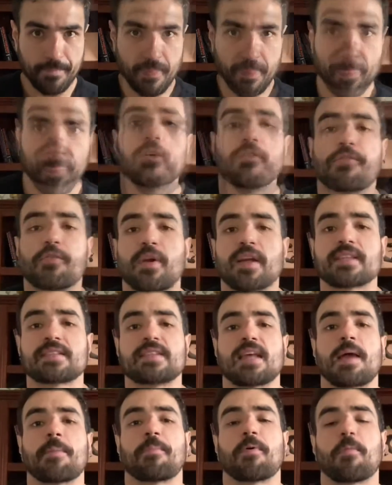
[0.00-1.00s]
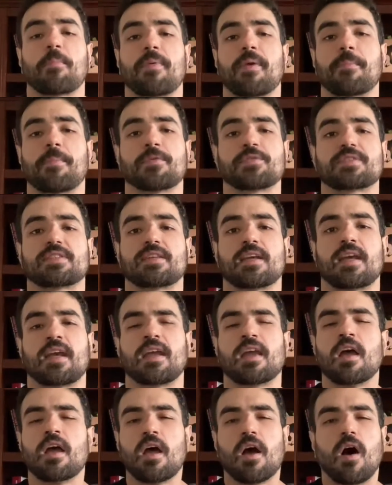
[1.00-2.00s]
So for example, people
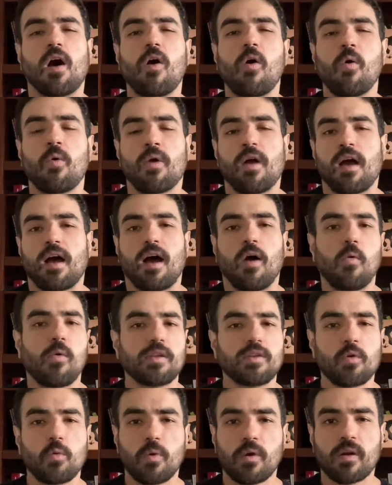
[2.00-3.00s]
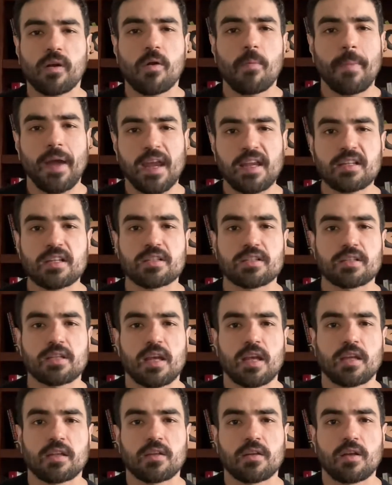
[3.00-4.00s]
say, oh, I want to work on my inner
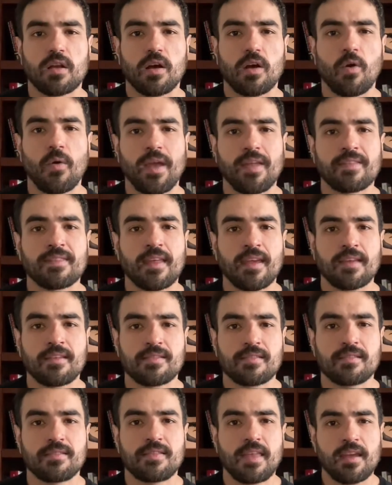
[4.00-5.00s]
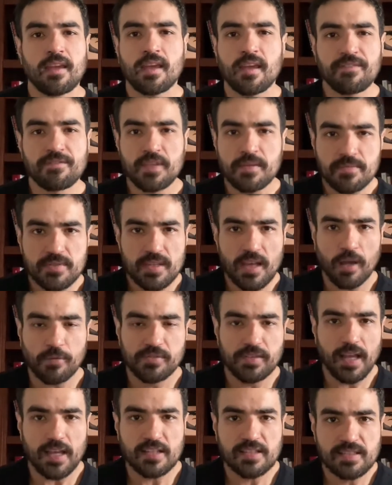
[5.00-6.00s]
state, and they give
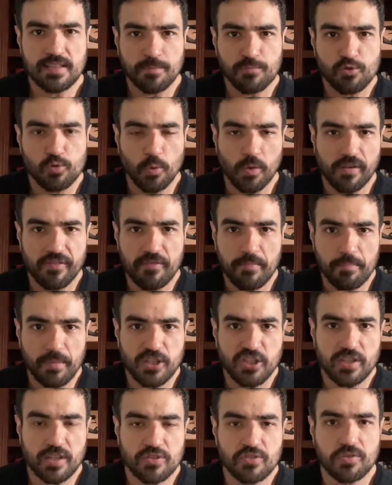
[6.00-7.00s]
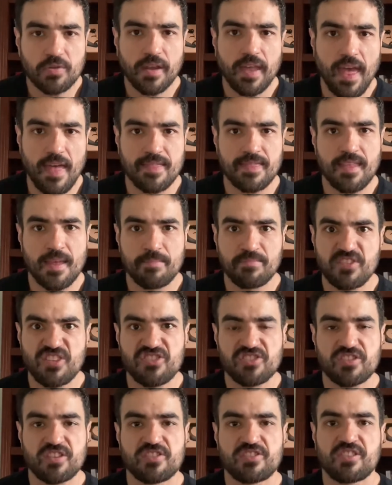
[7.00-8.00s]
themselves like some sort of a mission to get them
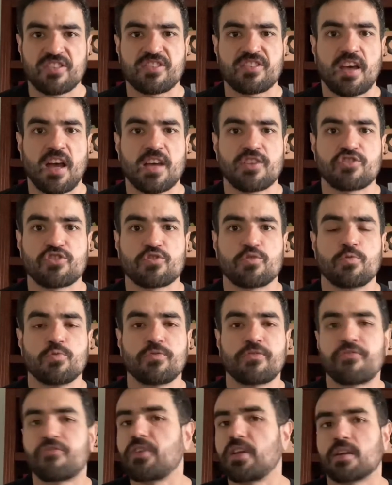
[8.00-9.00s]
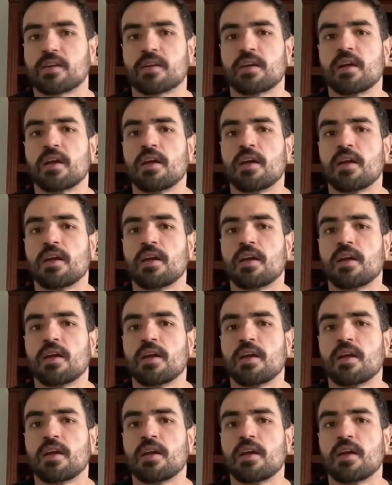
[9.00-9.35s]
desensitized to fear.